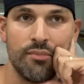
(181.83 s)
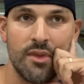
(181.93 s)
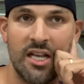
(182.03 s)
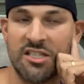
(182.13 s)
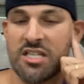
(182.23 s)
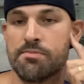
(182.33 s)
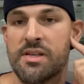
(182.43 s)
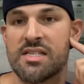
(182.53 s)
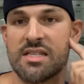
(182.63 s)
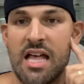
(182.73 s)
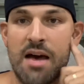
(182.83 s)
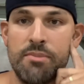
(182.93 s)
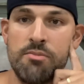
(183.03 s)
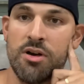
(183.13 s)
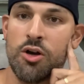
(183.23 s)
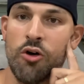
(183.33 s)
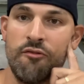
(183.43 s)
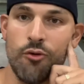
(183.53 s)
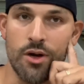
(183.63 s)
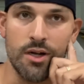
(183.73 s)
And just be sloppy, but go
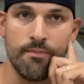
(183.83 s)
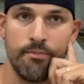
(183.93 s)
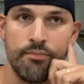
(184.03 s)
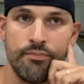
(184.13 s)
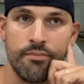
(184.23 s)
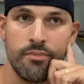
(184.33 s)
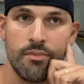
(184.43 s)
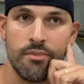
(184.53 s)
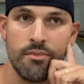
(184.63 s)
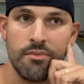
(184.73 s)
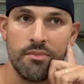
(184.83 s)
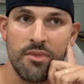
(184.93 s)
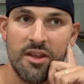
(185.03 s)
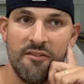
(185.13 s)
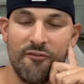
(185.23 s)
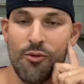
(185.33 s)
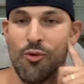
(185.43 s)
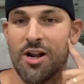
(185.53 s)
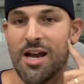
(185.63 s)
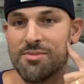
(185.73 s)
for it. From
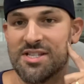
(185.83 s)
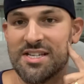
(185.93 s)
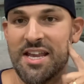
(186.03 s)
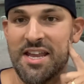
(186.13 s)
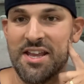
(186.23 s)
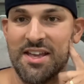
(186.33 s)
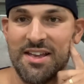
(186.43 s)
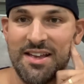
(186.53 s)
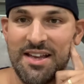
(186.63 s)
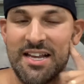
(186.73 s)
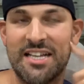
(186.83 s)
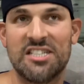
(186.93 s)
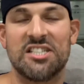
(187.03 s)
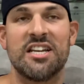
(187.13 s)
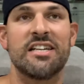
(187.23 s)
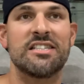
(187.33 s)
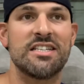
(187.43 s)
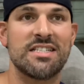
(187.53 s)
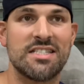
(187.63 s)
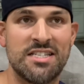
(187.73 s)
what I'm seeing, he's changing
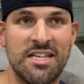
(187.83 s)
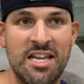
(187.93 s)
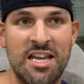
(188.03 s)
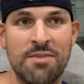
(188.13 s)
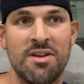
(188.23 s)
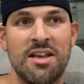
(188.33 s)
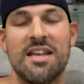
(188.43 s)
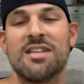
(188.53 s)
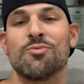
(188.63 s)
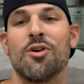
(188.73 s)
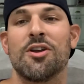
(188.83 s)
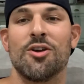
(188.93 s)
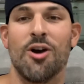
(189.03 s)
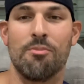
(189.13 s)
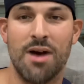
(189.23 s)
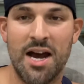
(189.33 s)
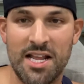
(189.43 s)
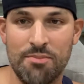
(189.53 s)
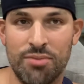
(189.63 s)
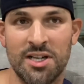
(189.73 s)
his team. He's working on
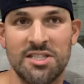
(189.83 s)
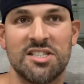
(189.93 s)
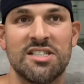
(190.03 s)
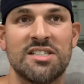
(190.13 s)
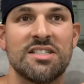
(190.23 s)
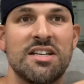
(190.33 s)
body punches.